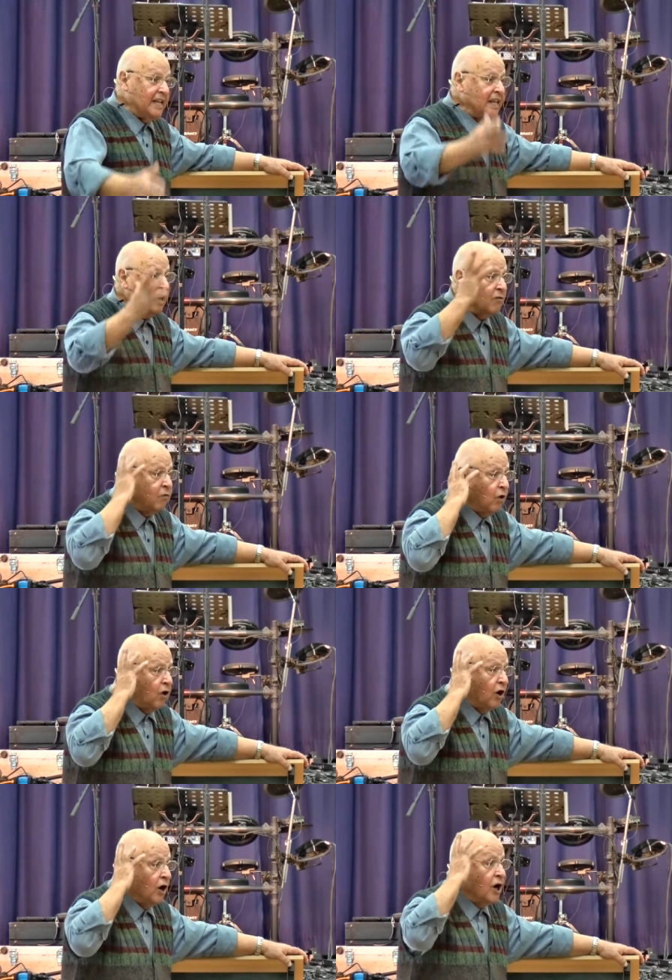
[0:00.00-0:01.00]
And
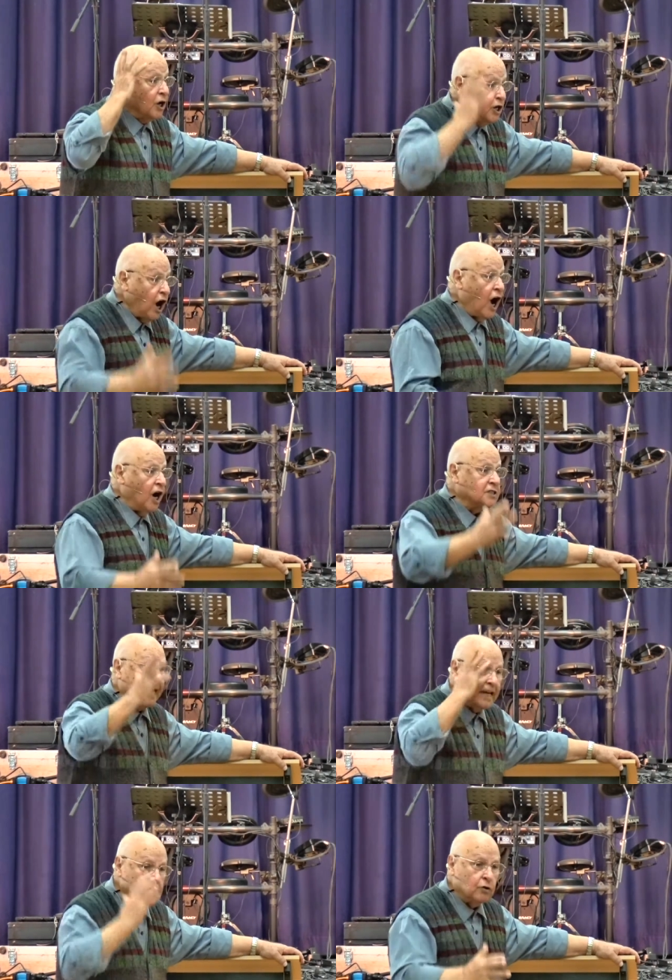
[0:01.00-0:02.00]
therefore,
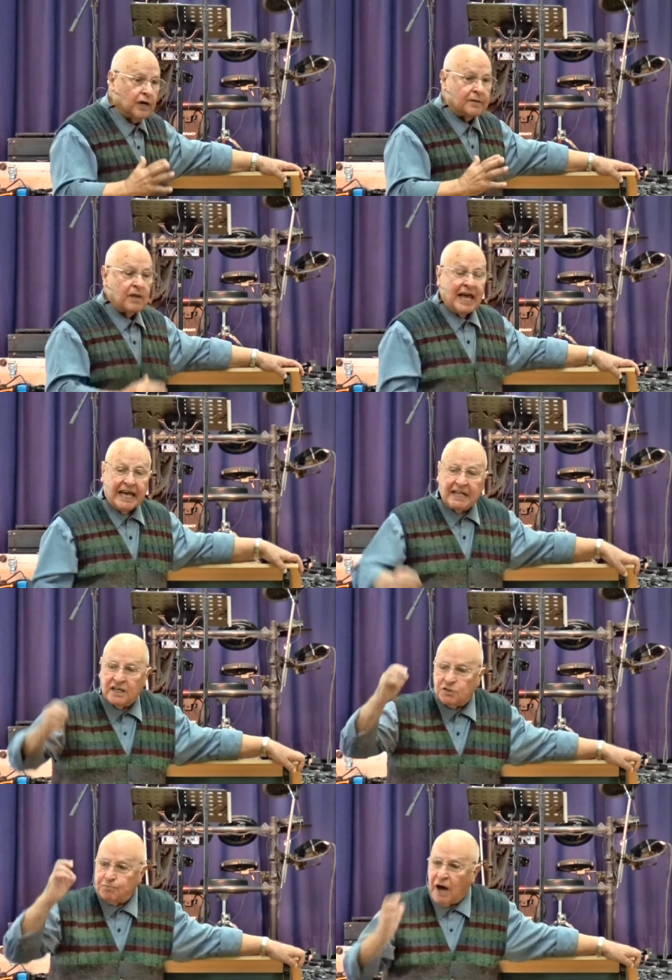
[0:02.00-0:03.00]
God can do it. It
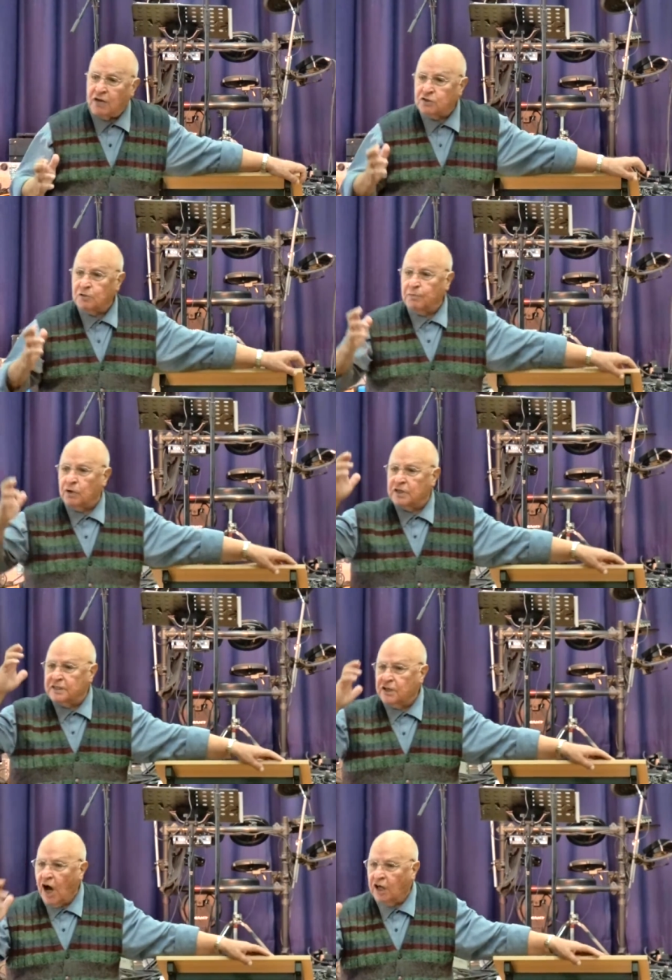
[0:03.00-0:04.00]
is possible
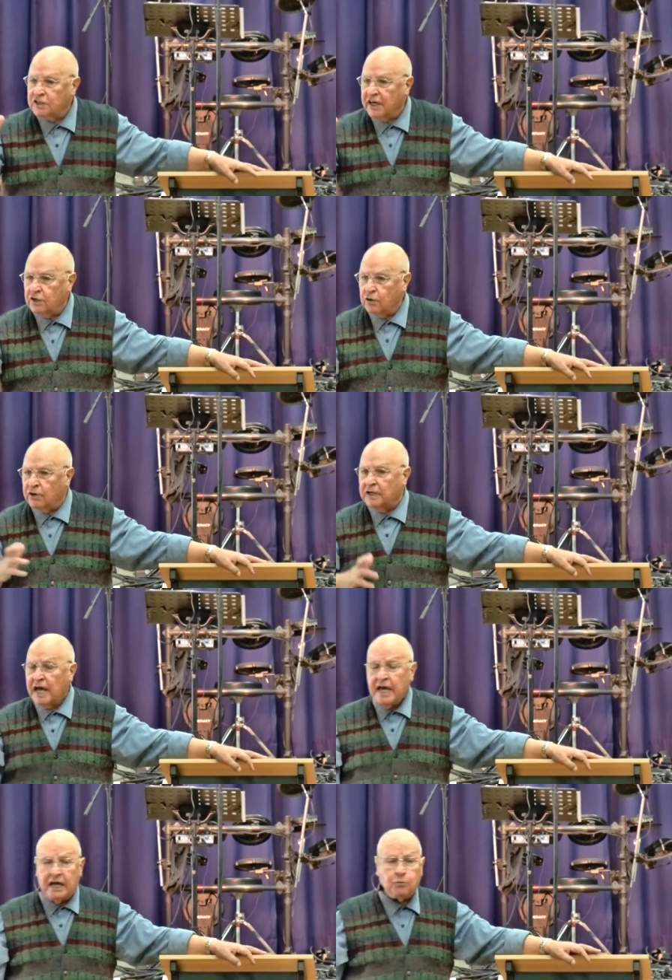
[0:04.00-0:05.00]
that God can do it.
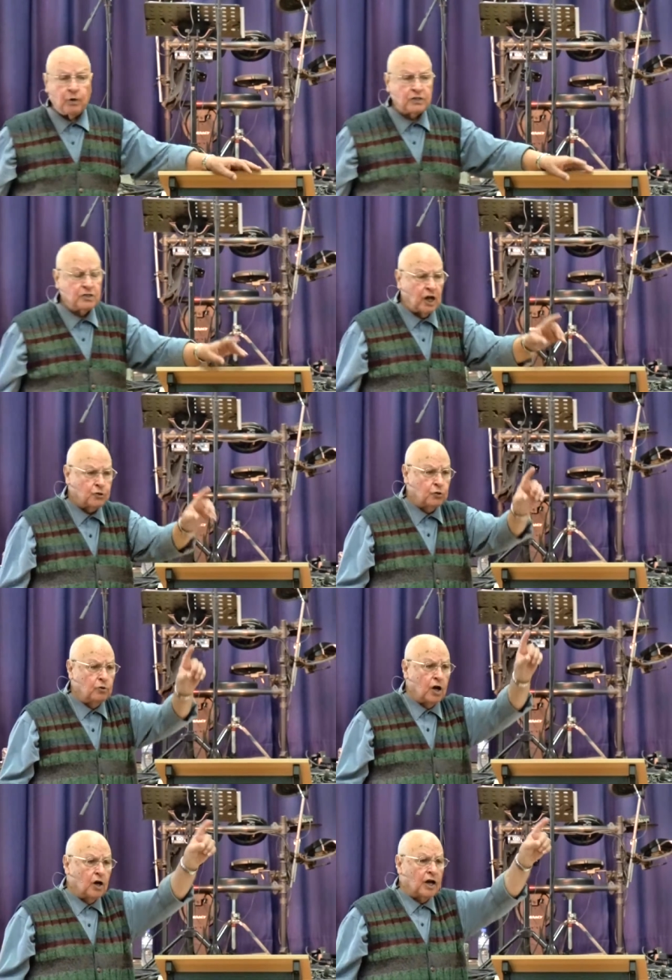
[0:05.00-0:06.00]
It was not
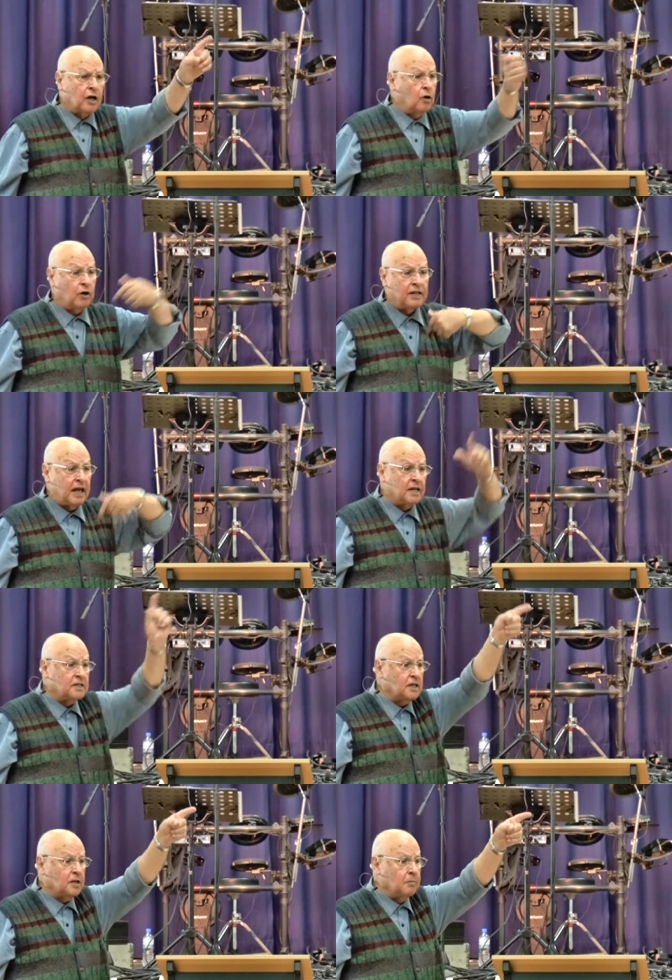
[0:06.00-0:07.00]
too long ago and that
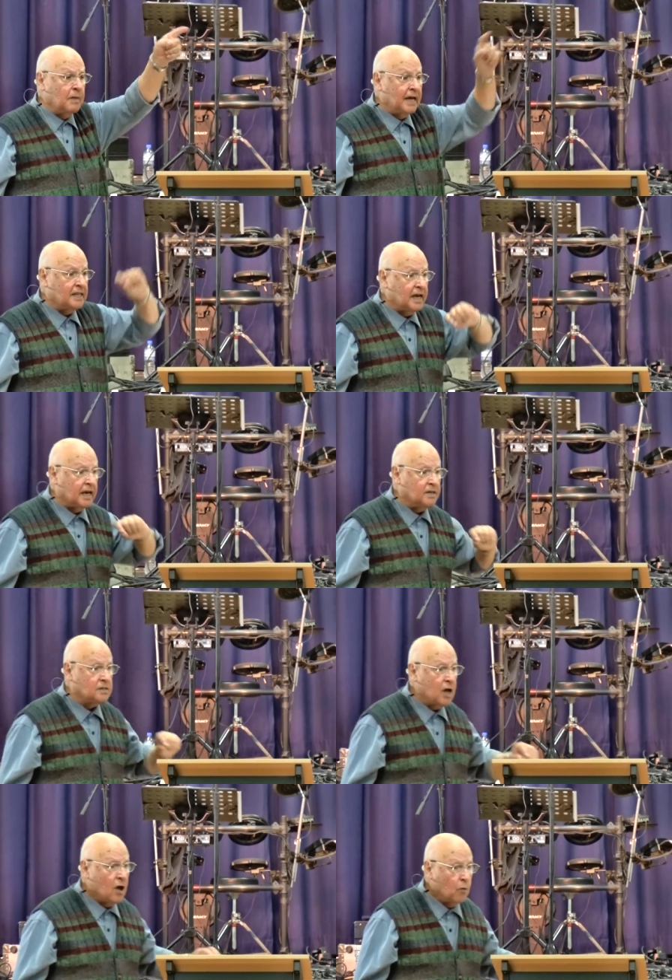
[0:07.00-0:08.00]
is in my
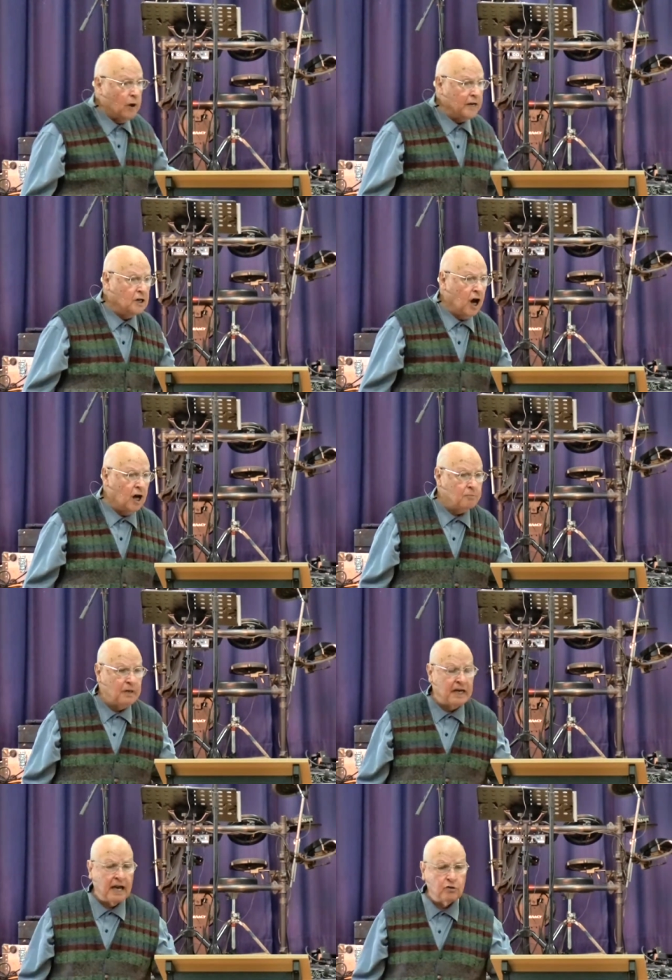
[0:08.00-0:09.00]
days, when God
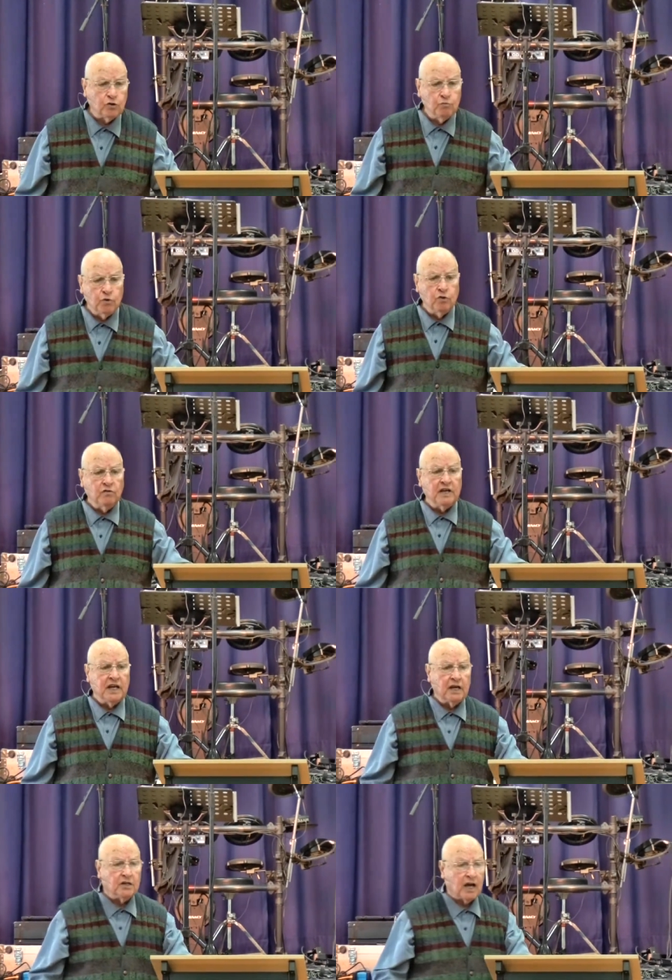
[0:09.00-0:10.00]
began to move
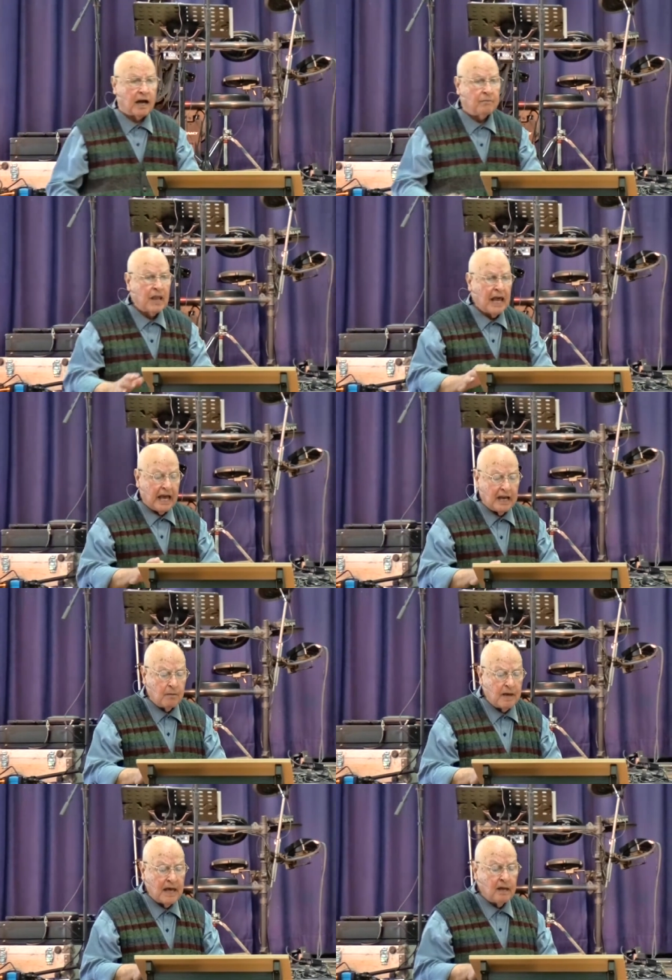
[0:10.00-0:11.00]
in Asia, and
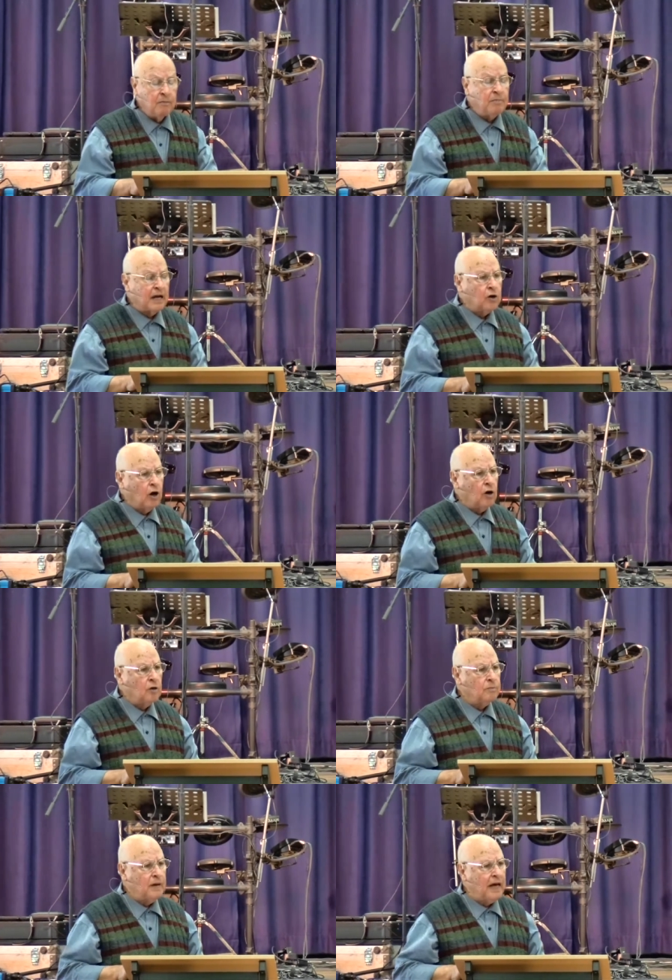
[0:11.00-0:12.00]
a man by
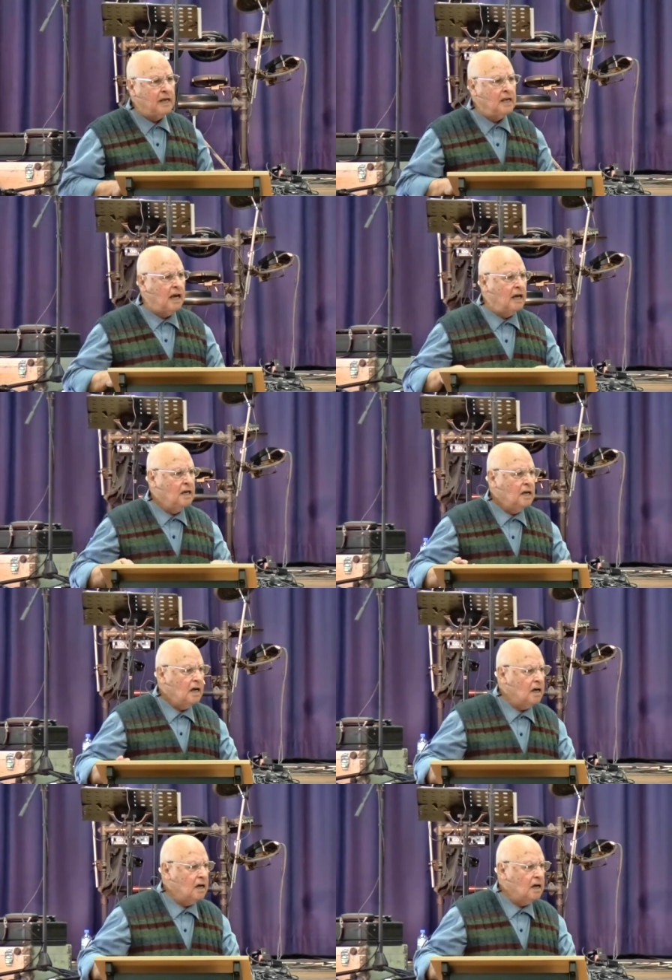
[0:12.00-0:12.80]
called by uh,